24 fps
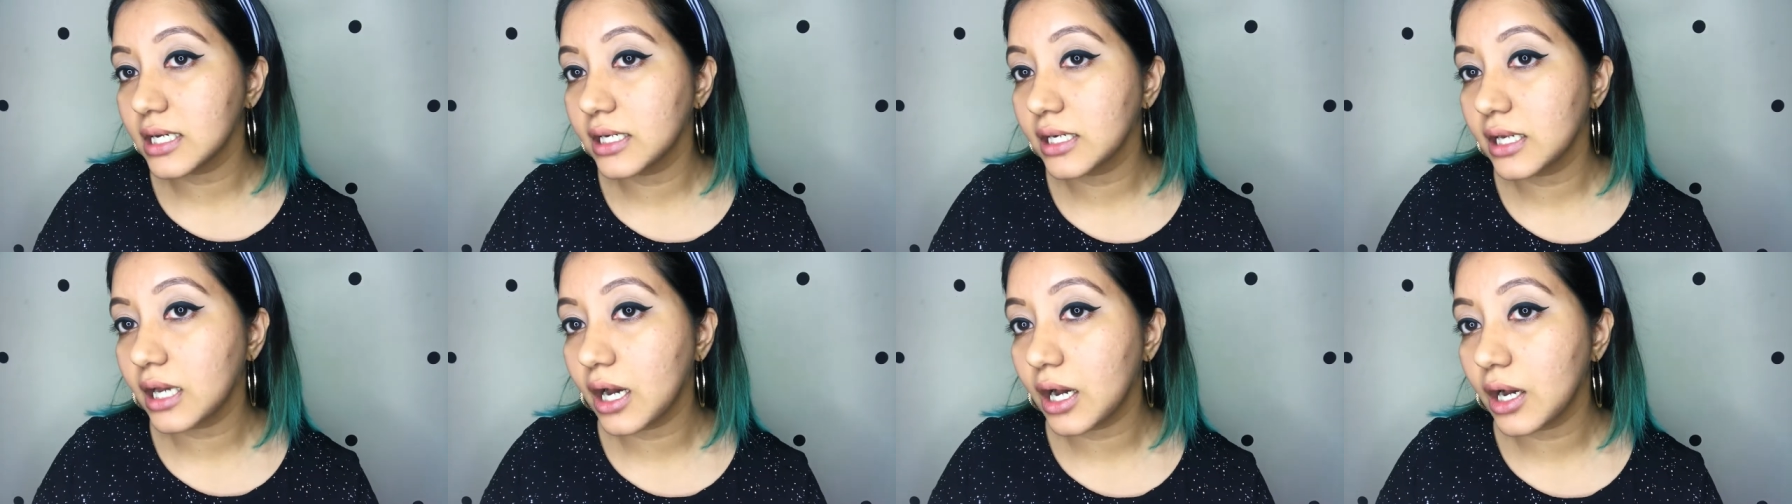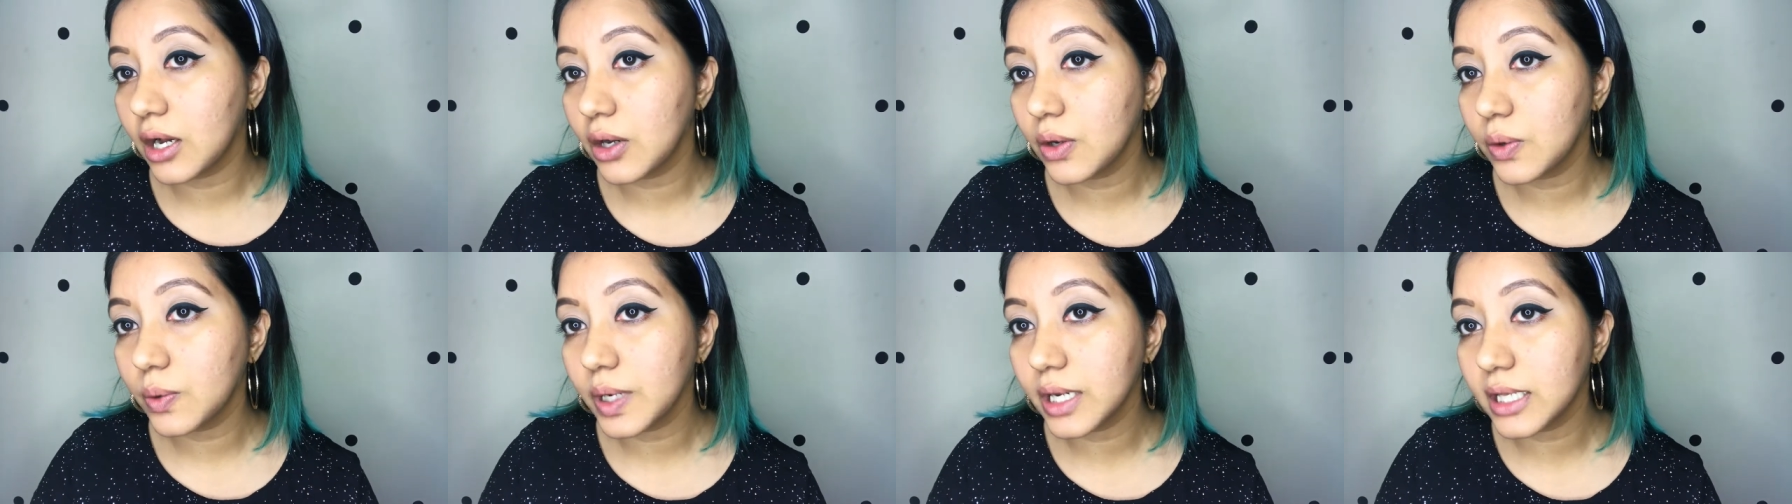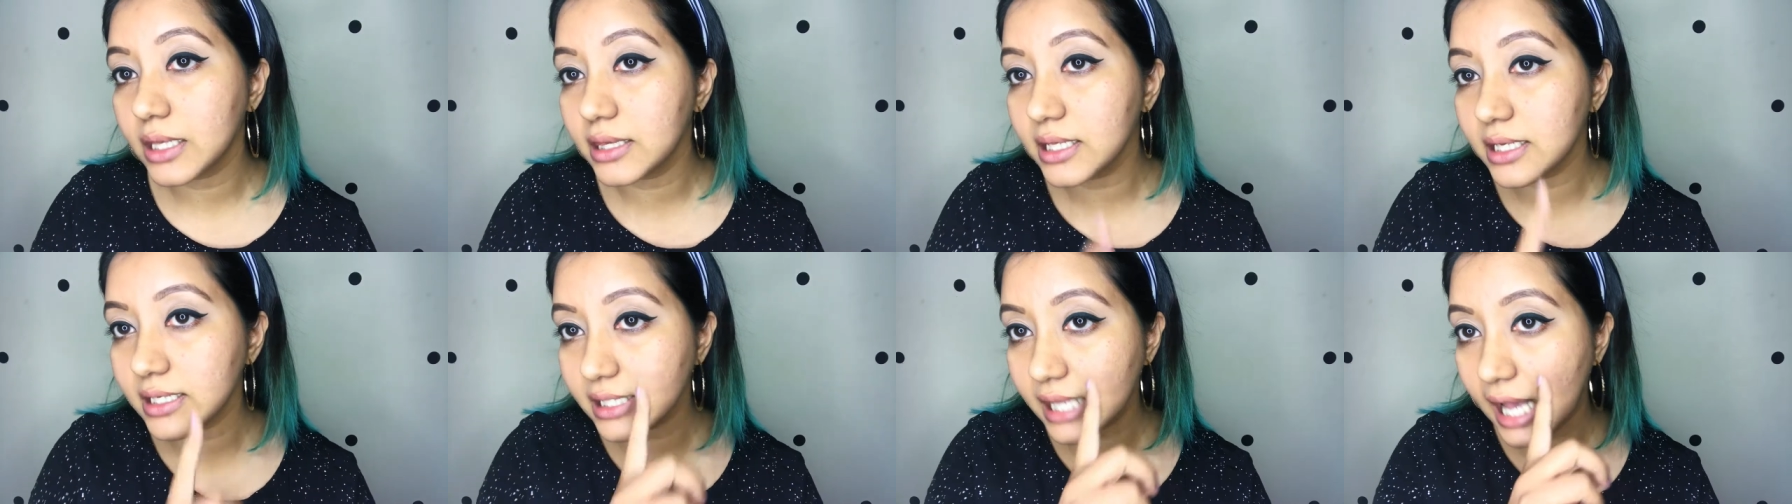Now
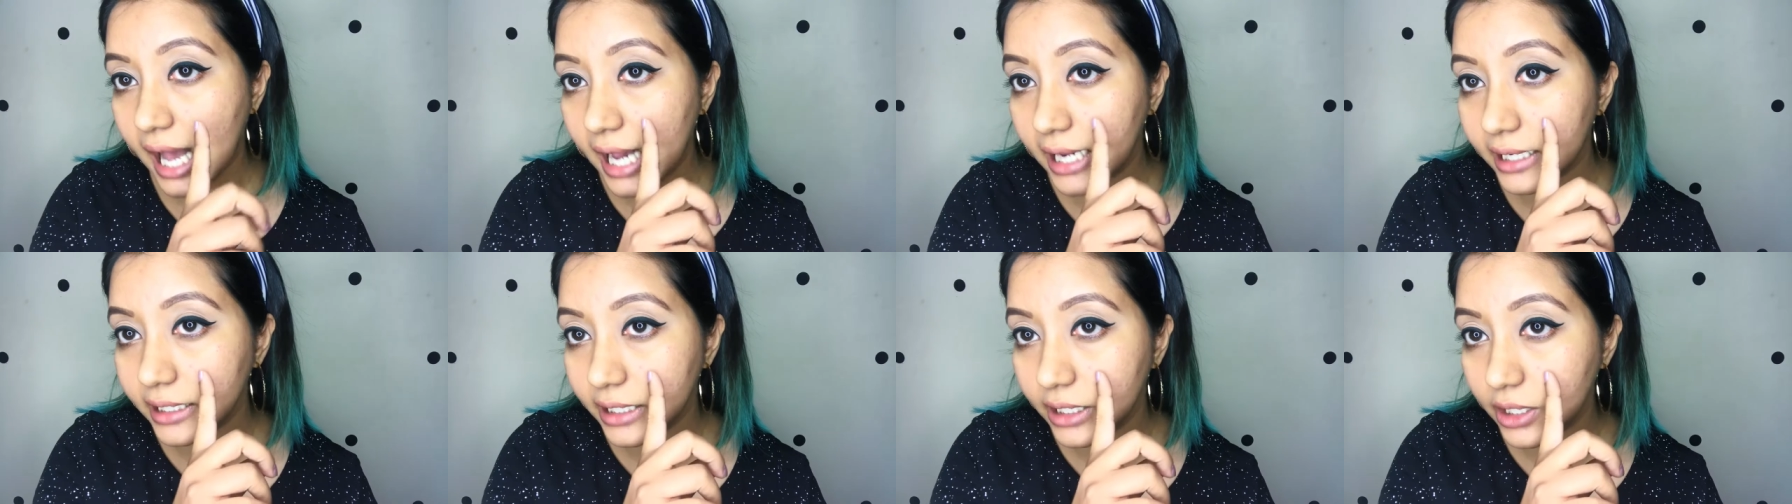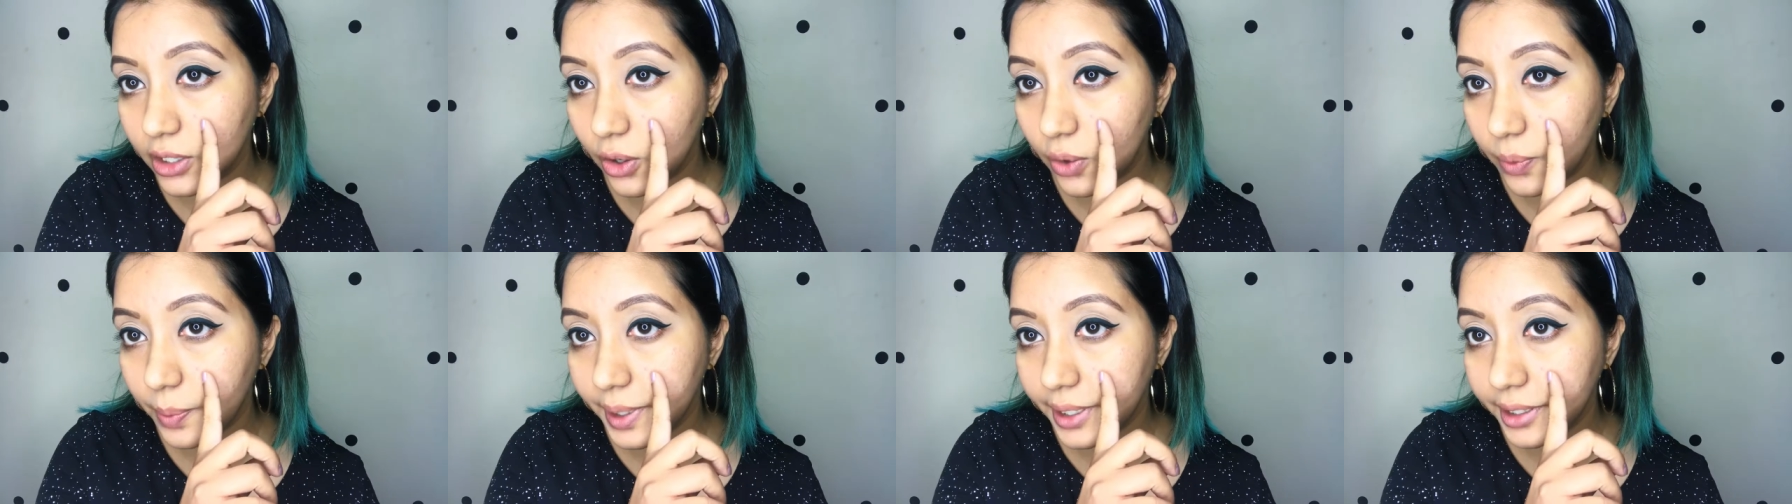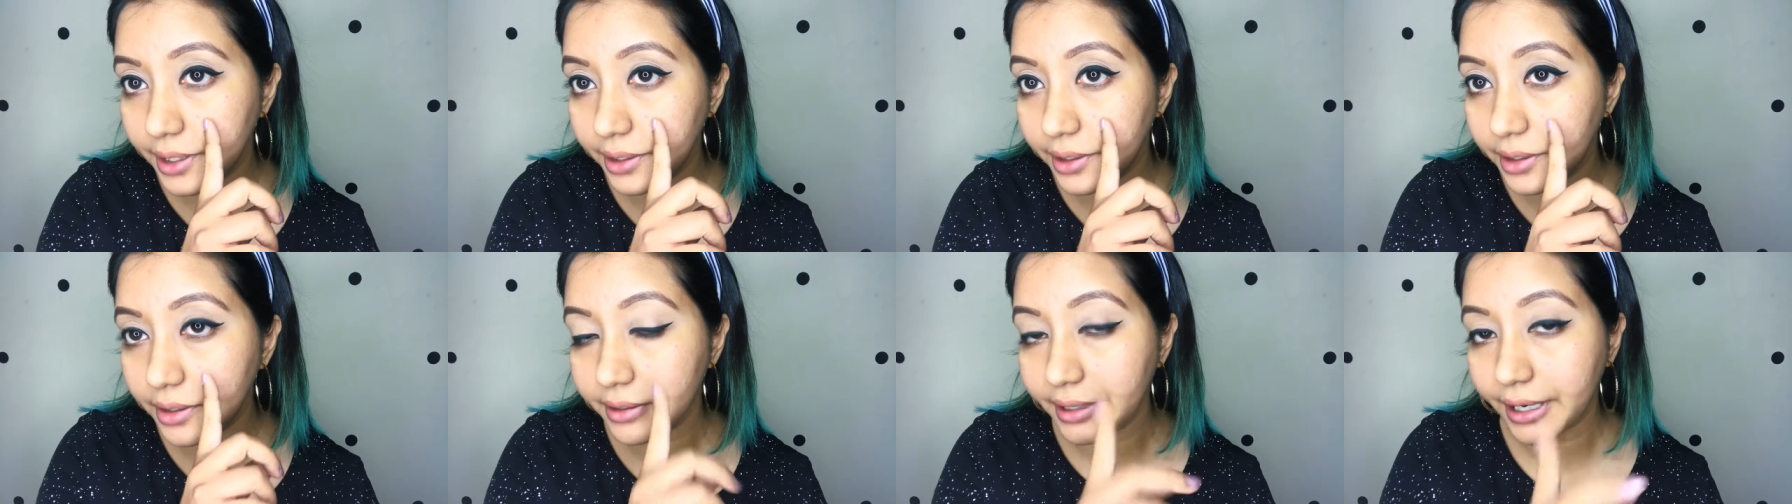this acne over
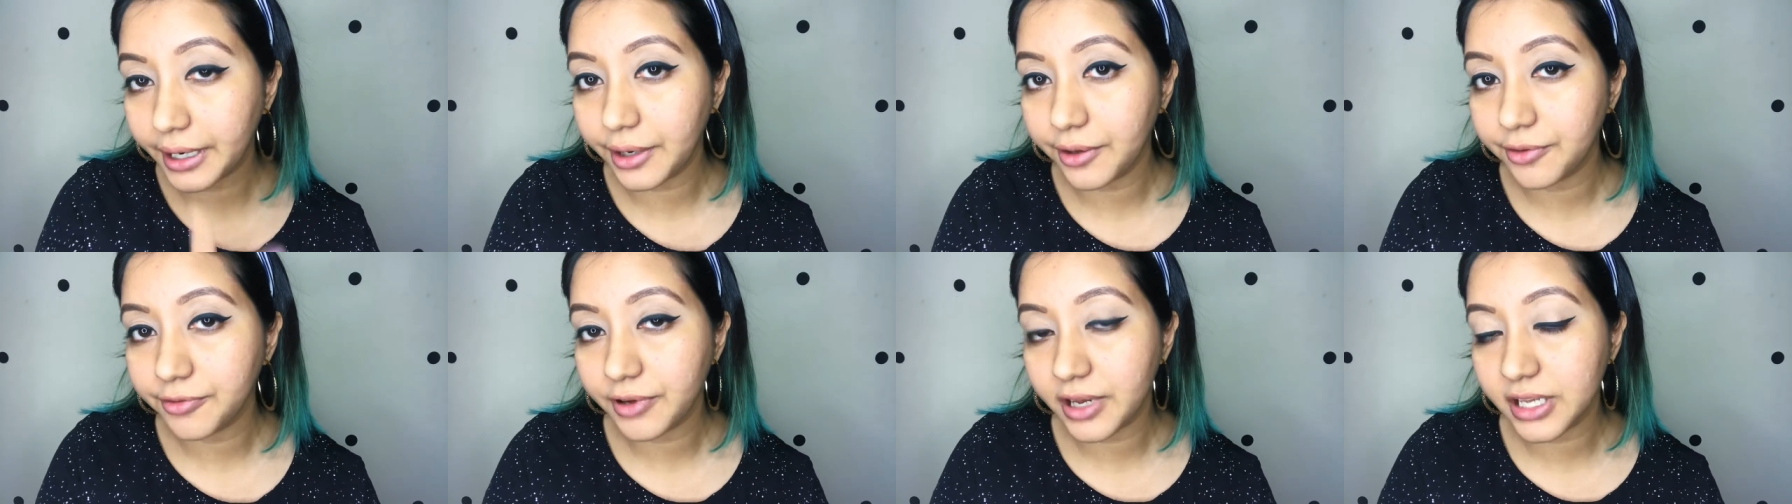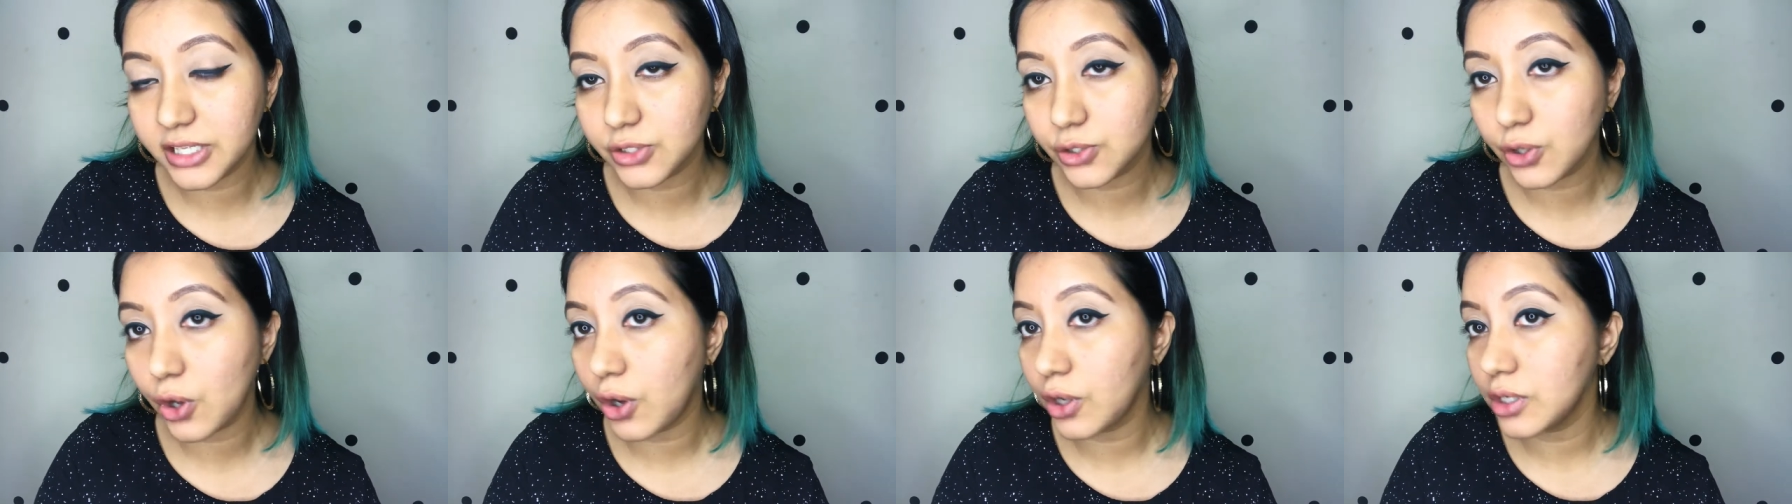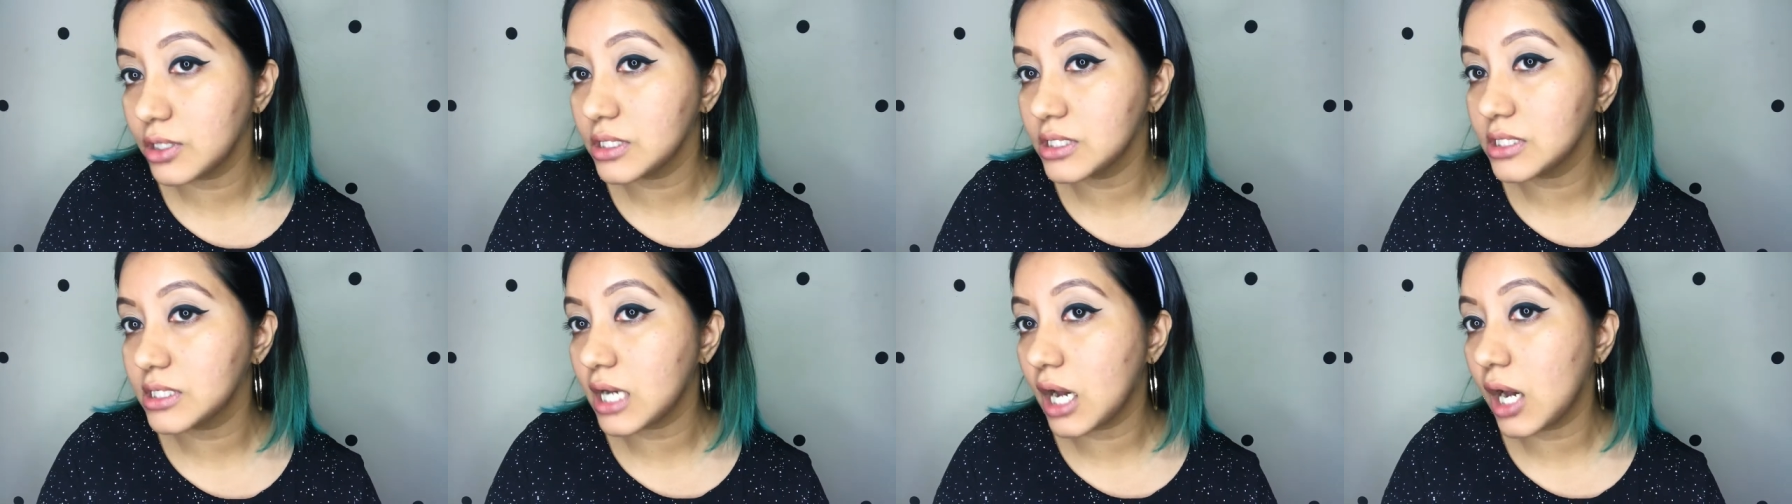here kind of has
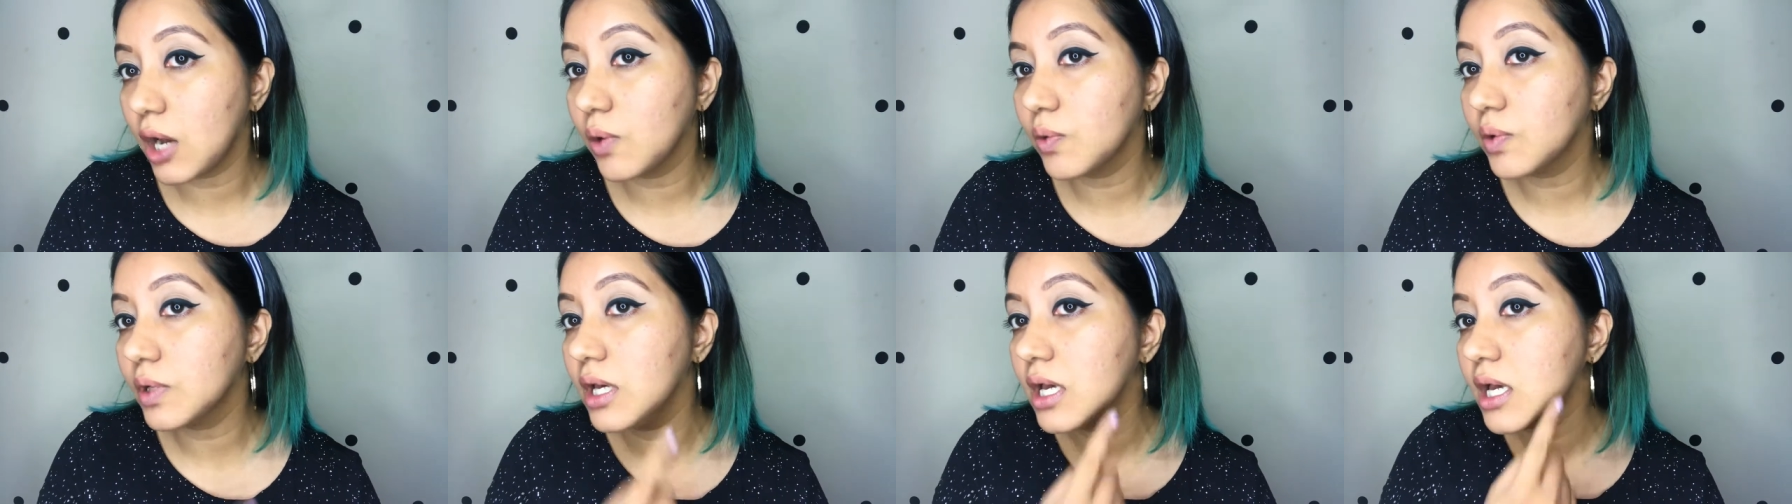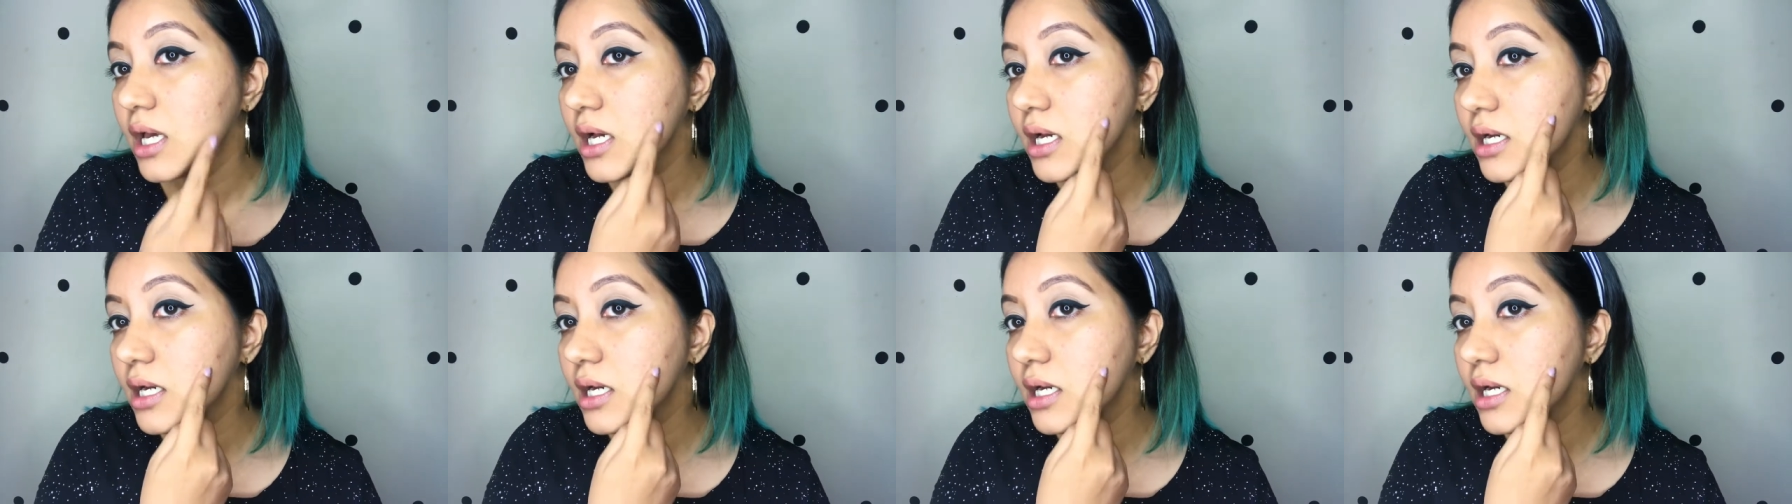gone down.